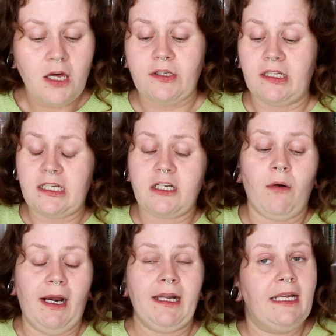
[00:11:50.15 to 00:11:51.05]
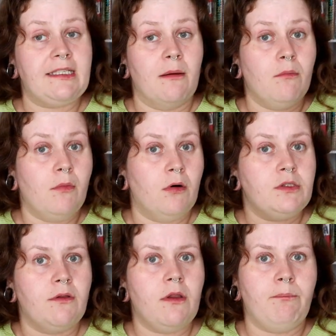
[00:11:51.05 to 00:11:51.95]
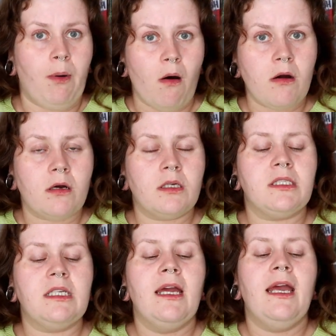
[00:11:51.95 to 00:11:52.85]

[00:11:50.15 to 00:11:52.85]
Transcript: So this is quite nice that most of the box